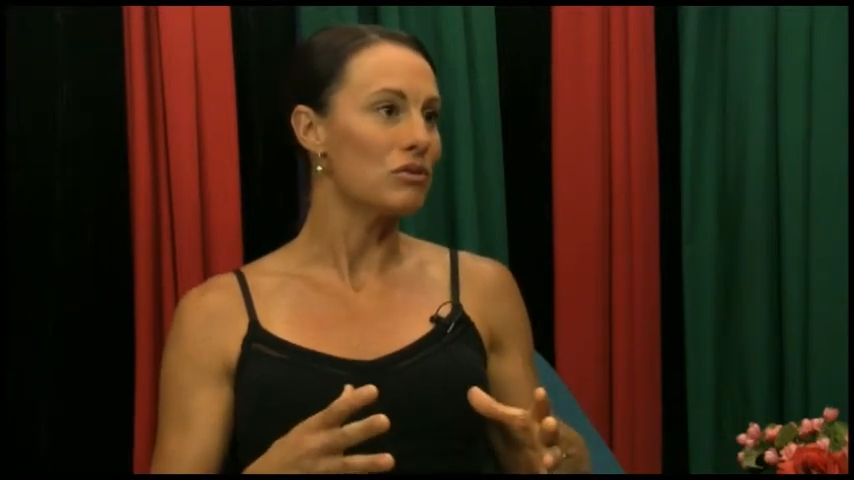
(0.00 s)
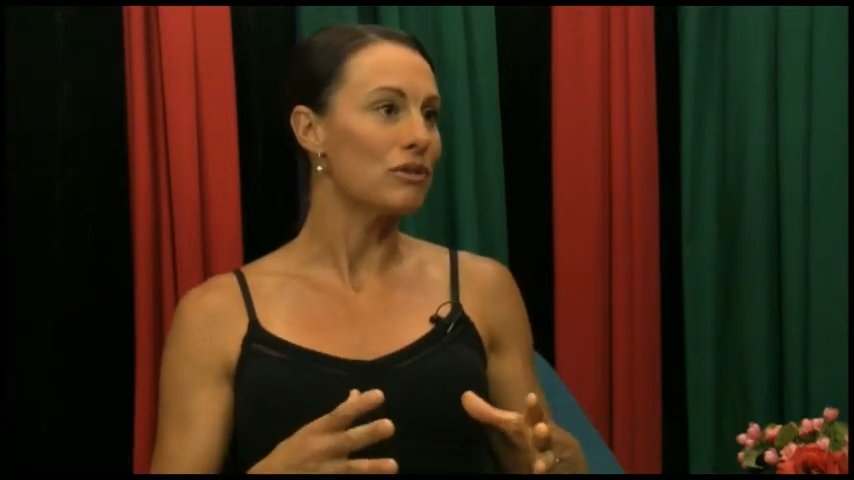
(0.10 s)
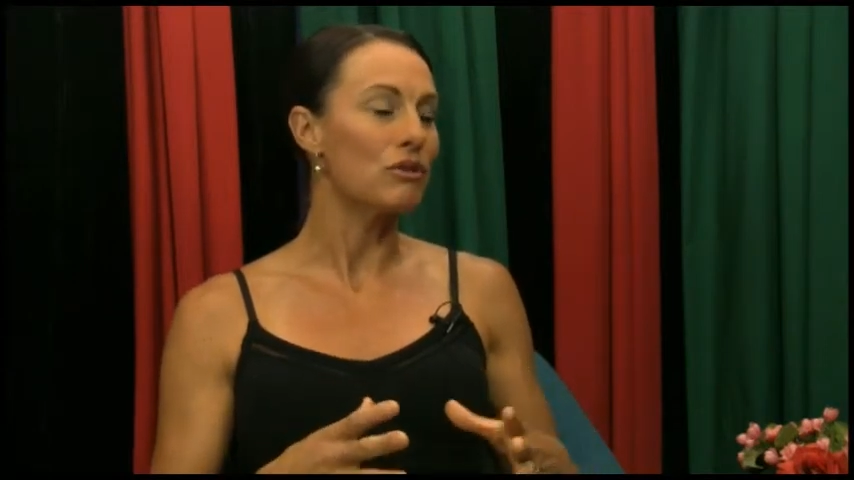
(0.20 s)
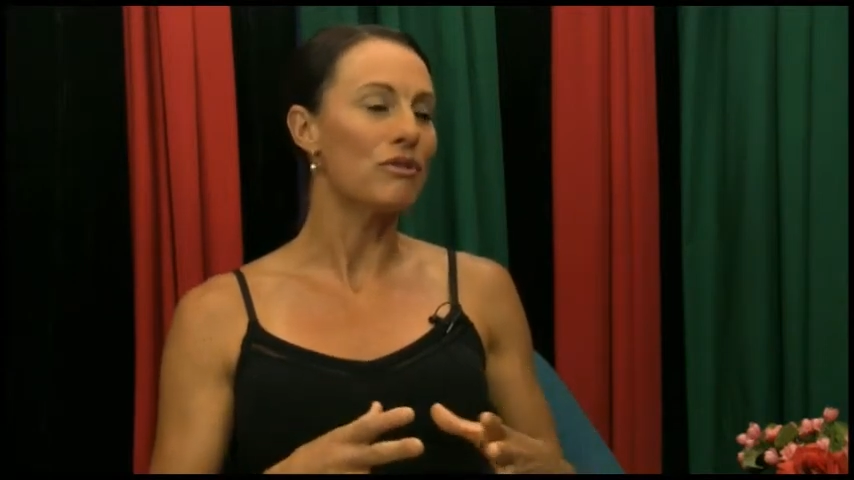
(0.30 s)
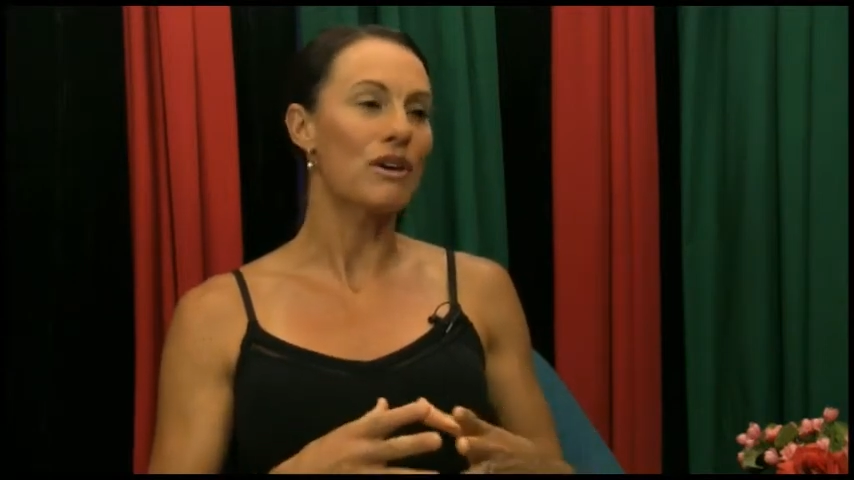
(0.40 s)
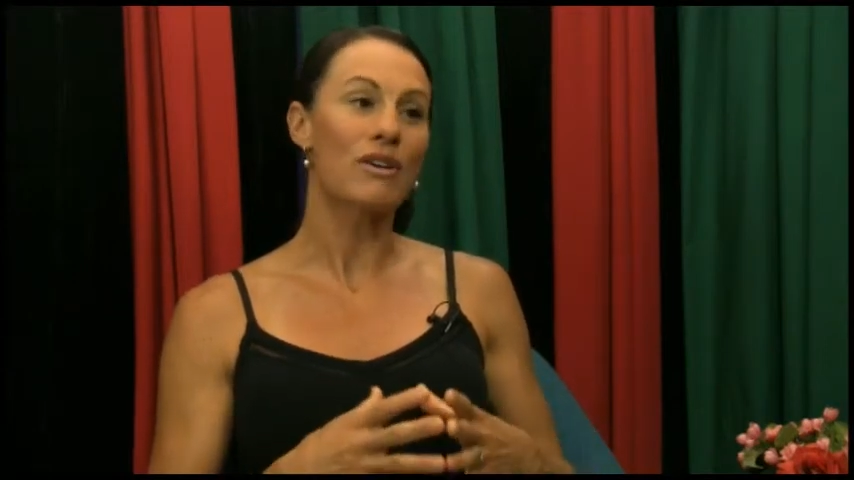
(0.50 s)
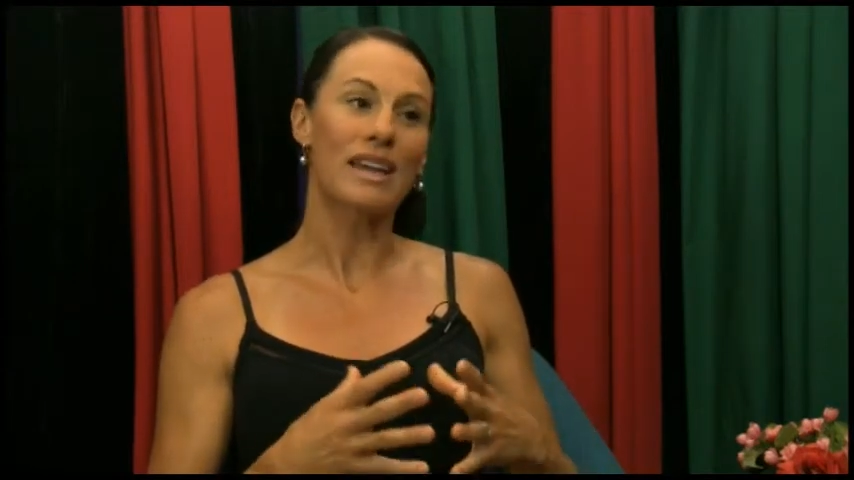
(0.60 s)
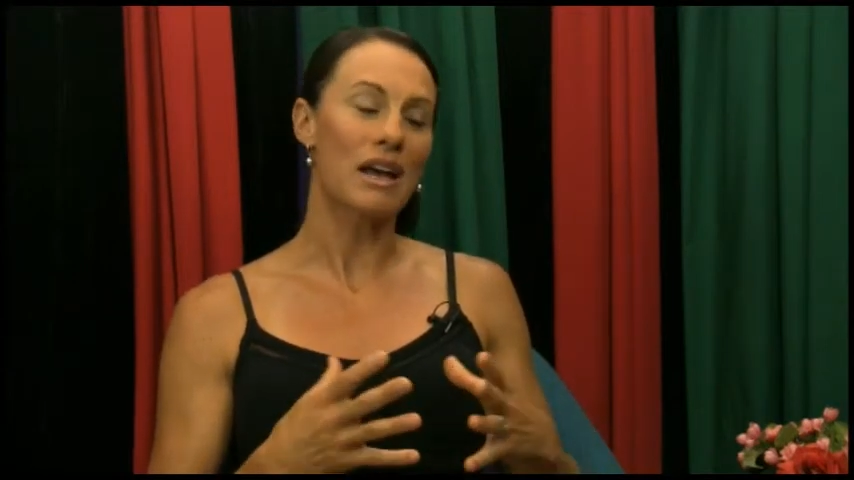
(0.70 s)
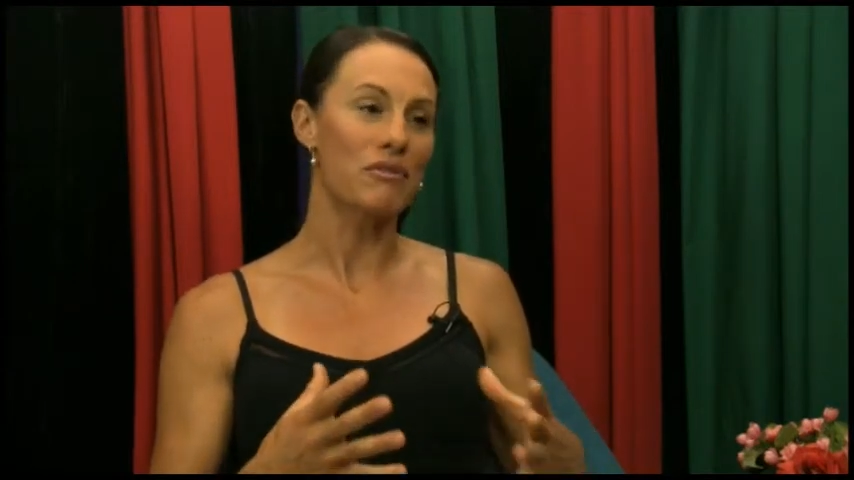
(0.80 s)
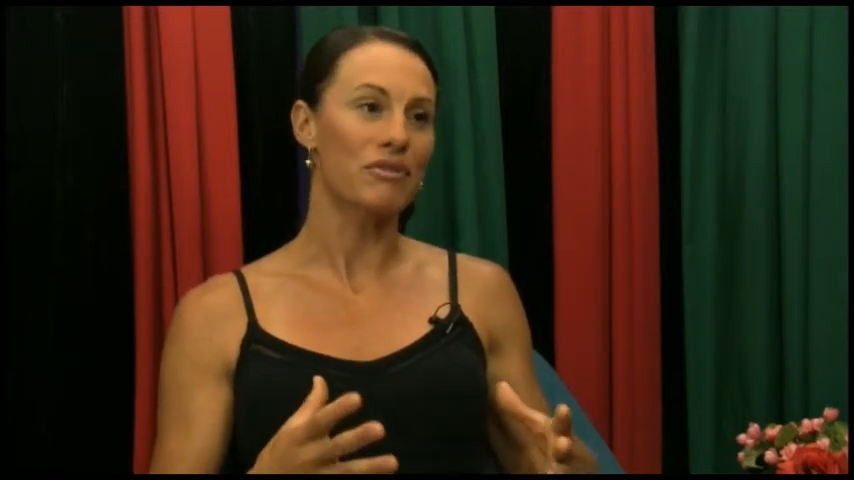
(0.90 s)
feel very
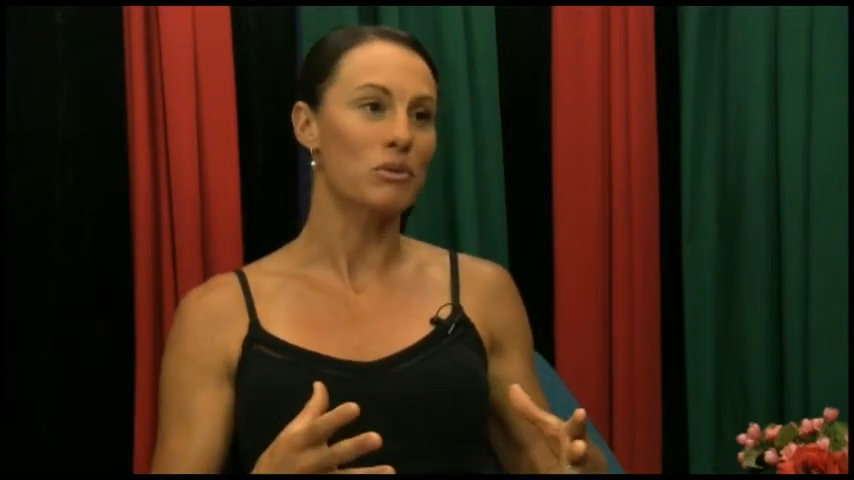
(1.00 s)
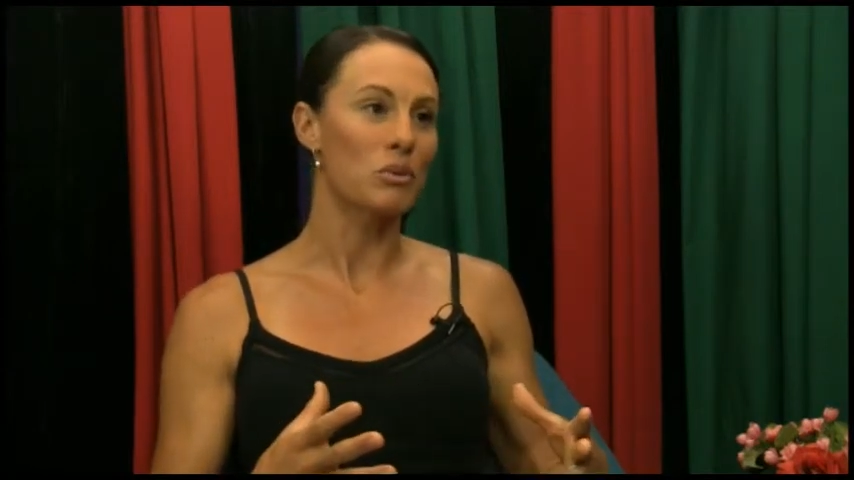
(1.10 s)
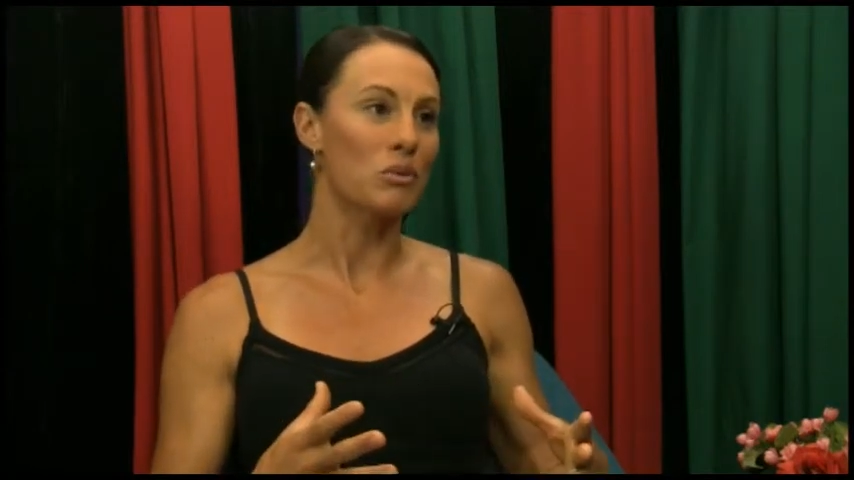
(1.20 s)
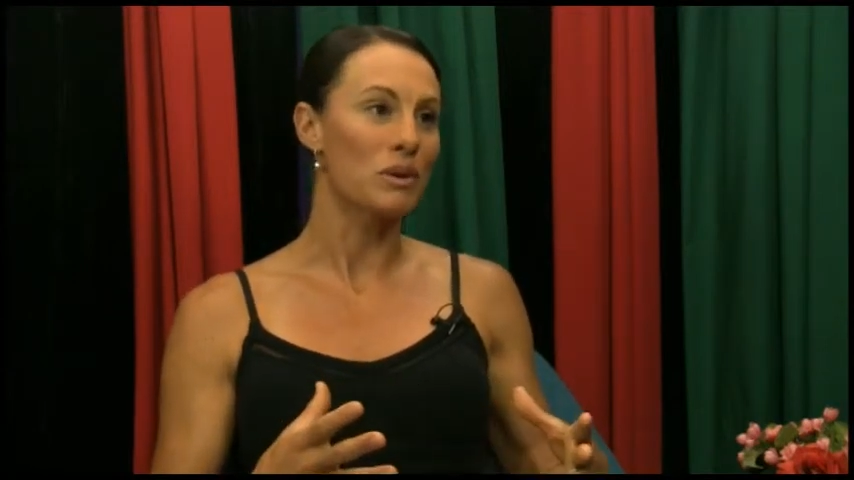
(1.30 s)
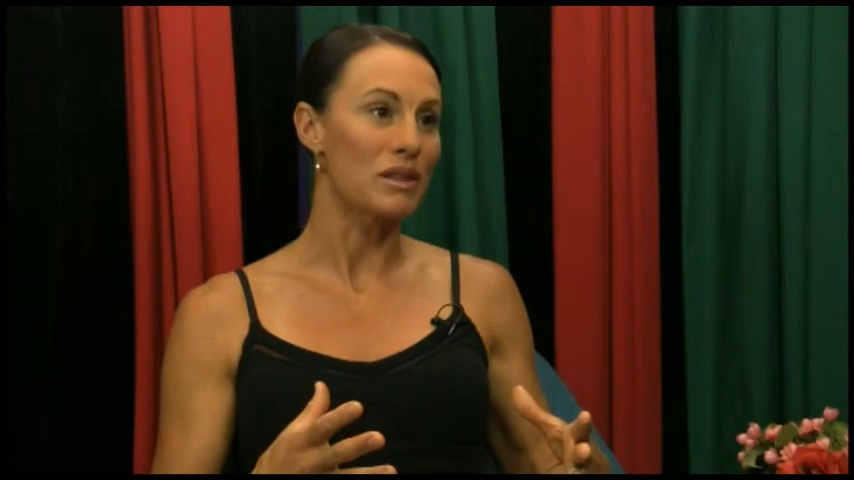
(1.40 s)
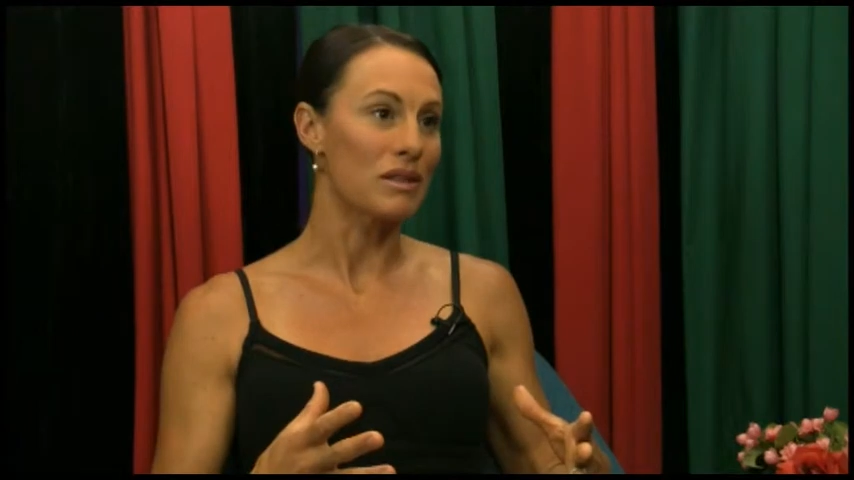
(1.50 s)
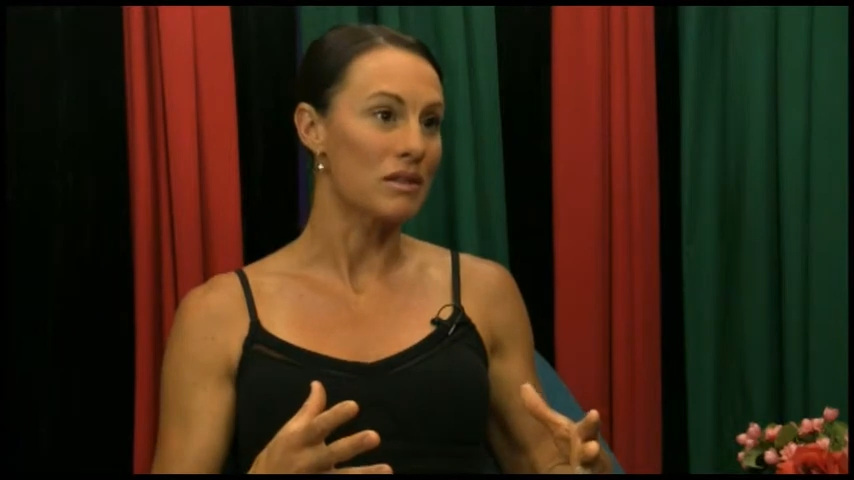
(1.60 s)
comfortable with